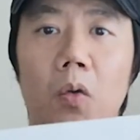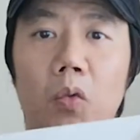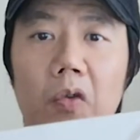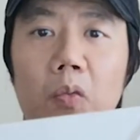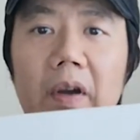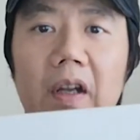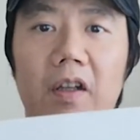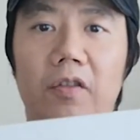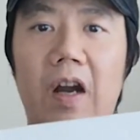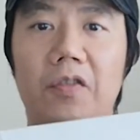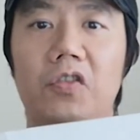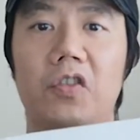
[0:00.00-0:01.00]
With winning the
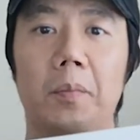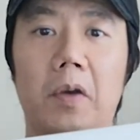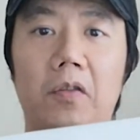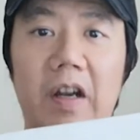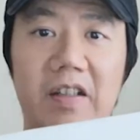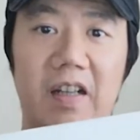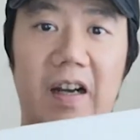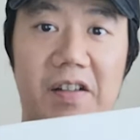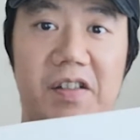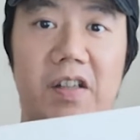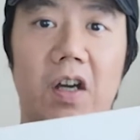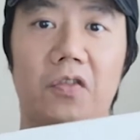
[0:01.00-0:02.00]
raffle from the retail
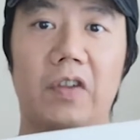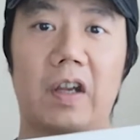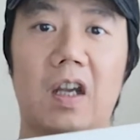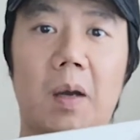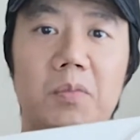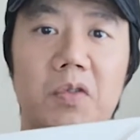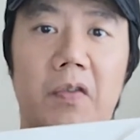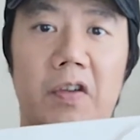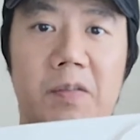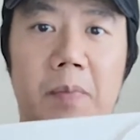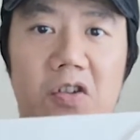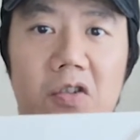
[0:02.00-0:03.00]
itself, it comes with a
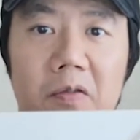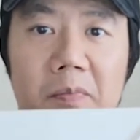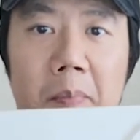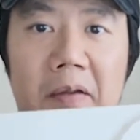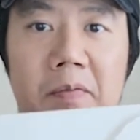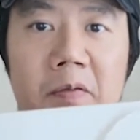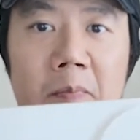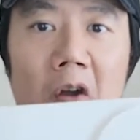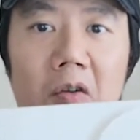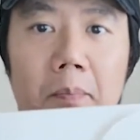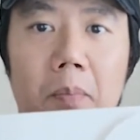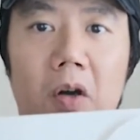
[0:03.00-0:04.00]
special
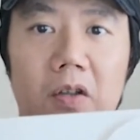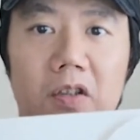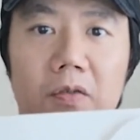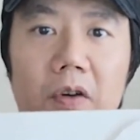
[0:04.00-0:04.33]
bespoke box